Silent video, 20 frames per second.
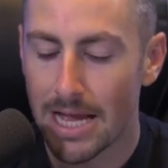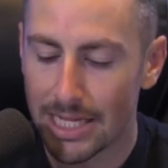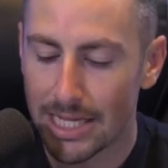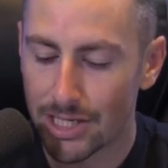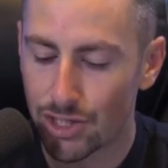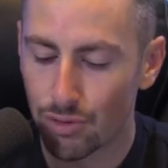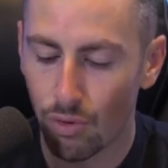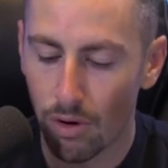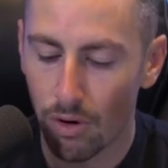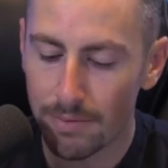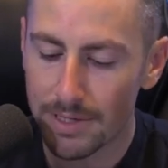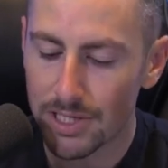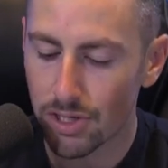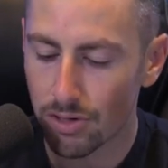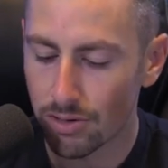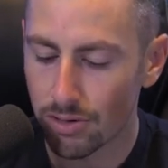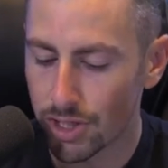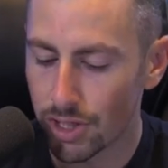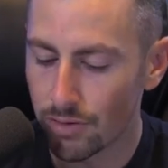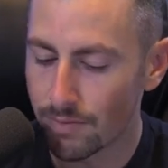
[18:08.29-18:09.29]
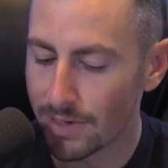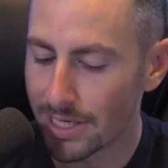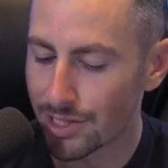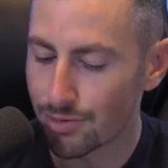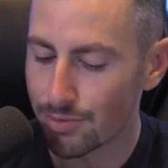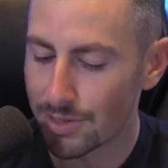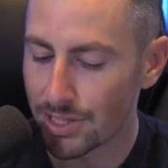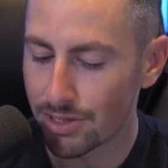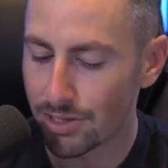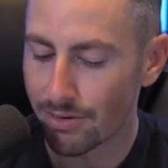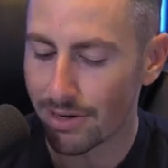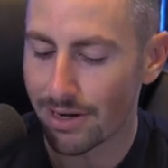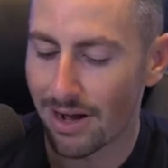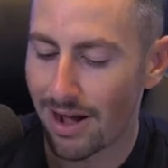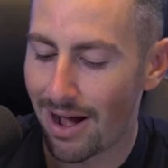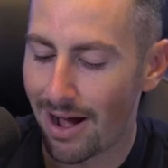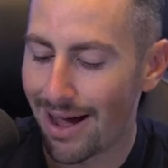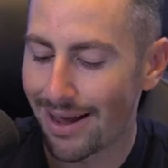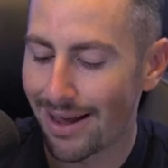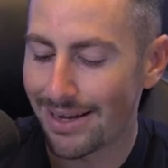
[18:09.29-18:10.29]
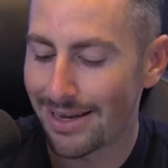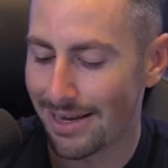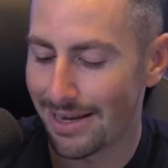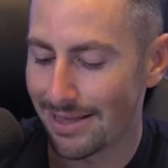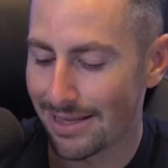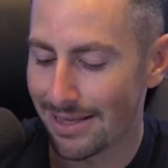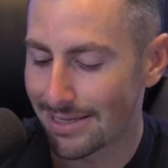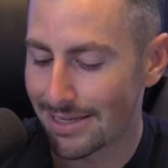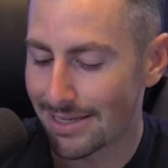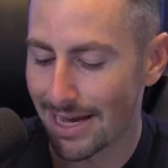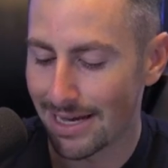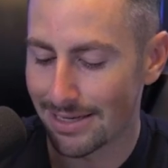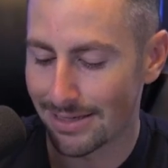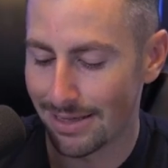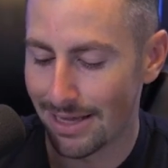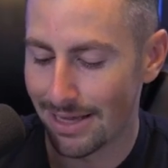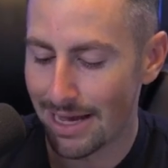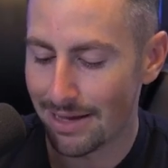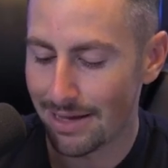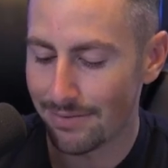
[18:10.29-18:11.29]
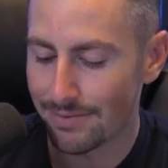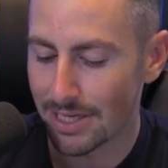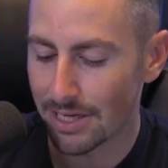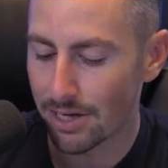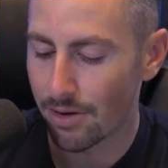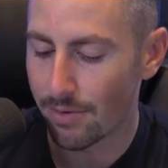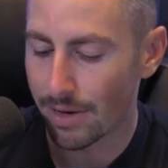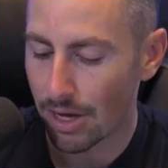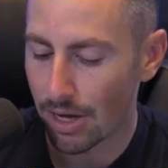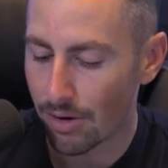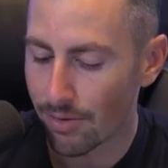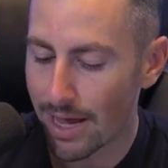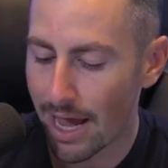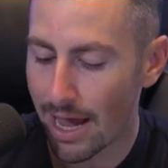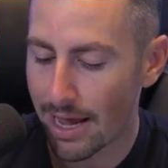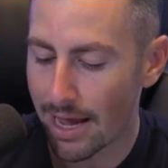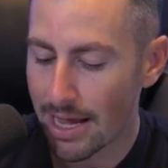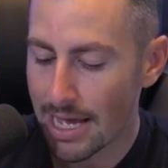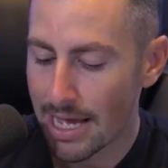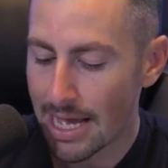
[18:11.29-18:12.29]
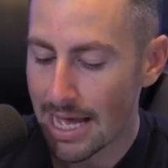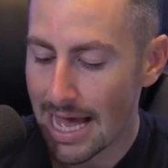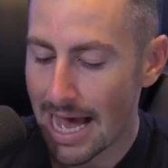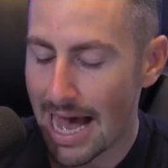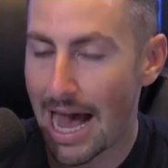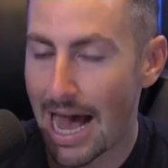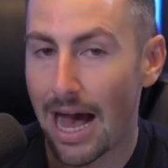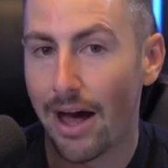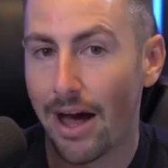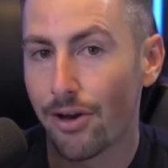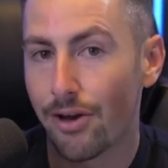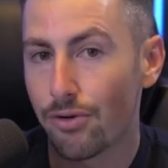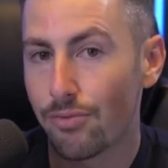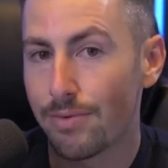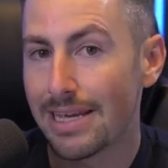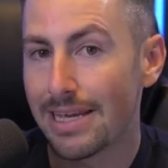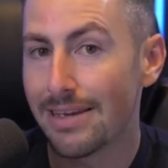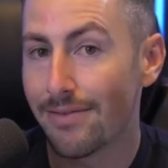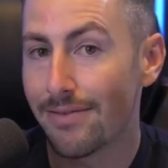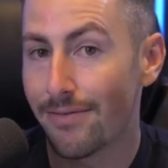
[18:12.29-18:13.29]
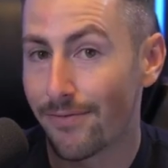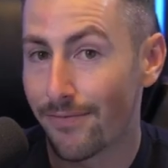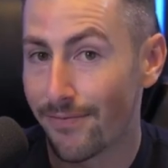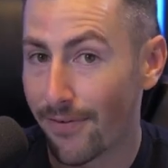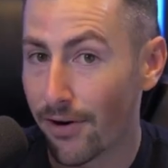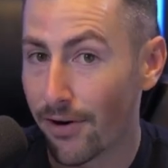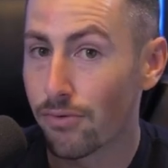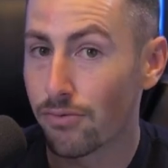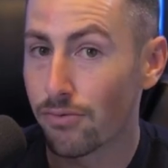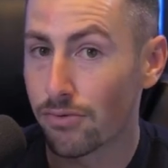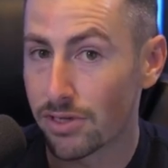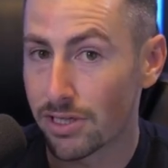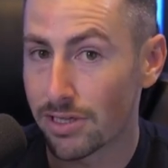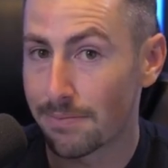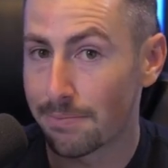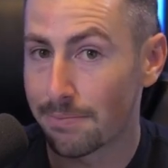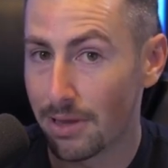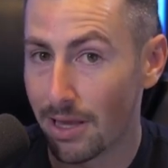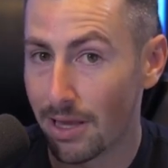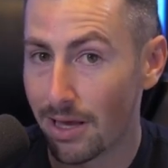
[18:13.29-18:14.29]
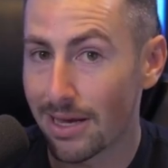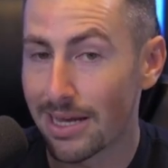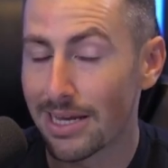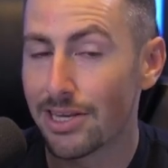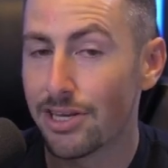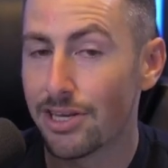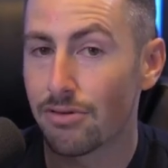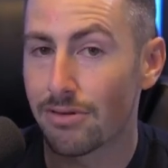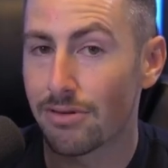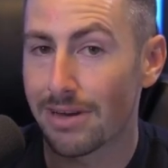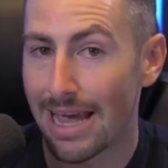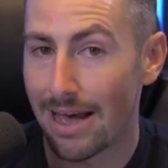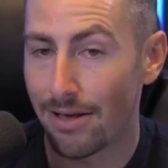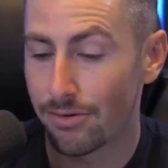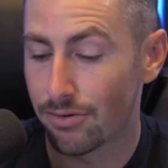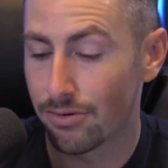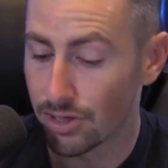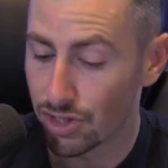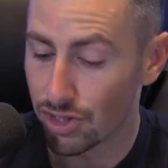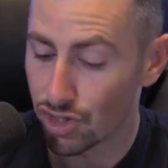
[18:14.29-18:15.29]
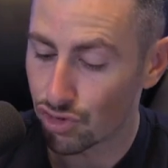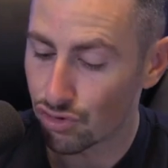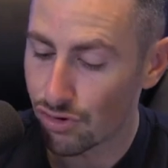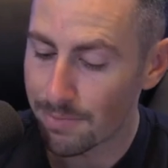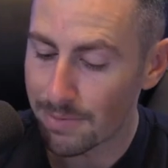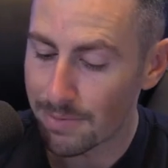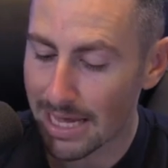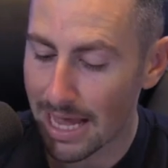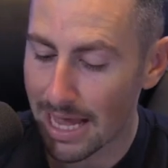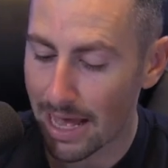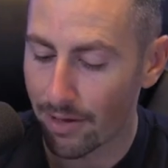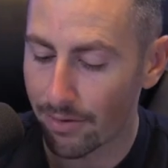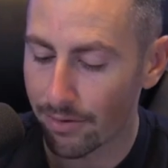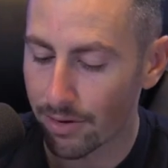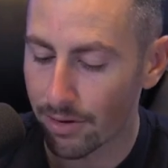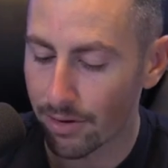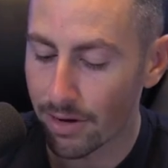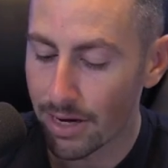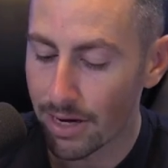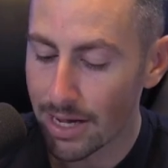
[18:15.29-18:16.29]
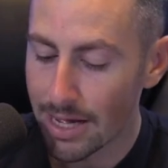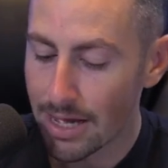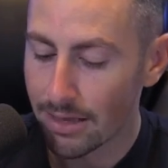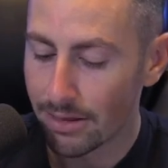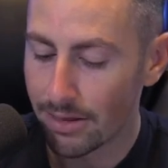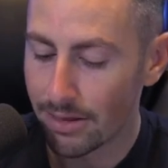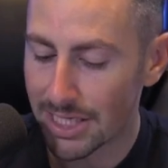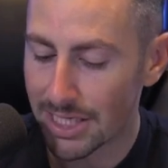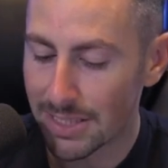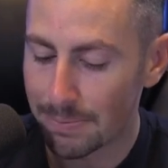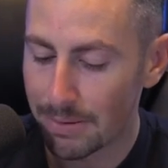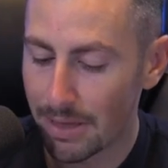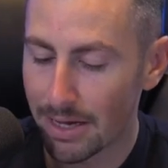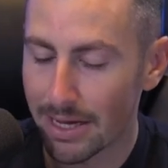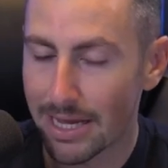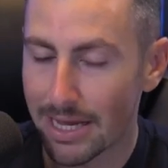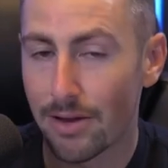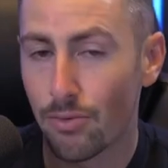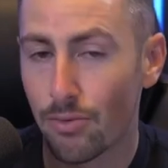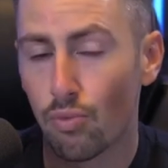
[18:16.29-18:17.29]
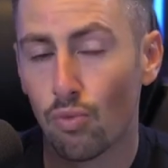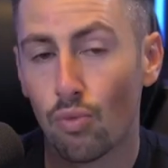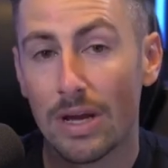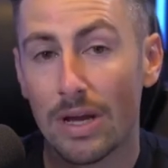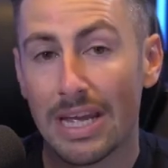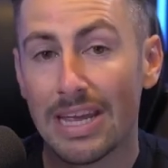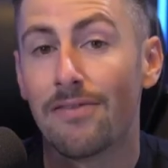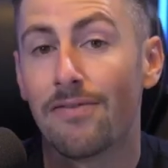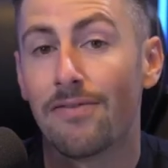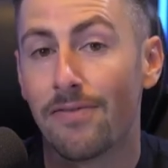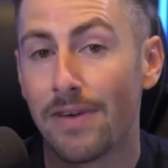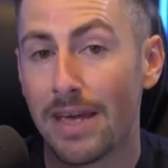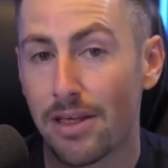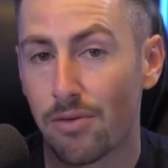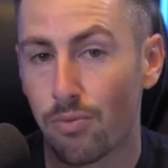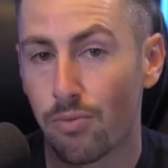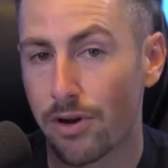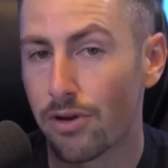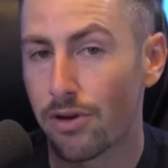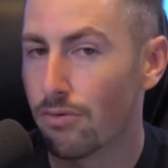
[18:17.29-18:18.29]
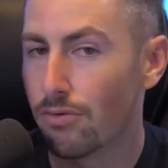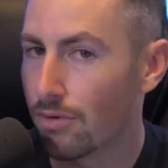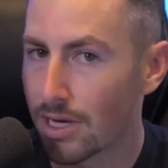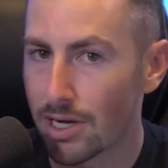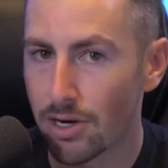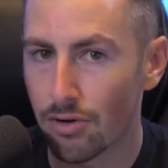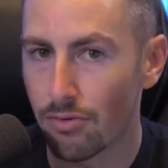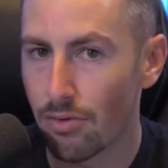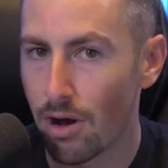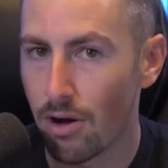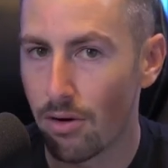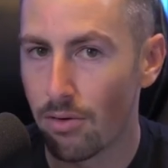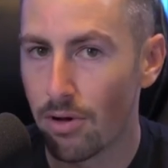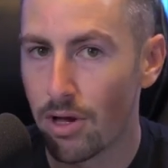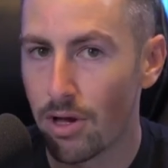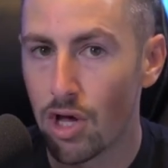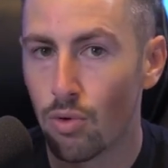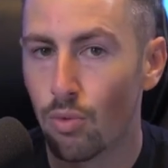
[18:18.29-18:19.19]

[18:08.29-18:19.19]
And so what we started doing is we started auditing these guys' lives and going, okay, how do we first plug into your calendar? Let's strip the calendar. Let's plug in, in faith, where you're looking to grow.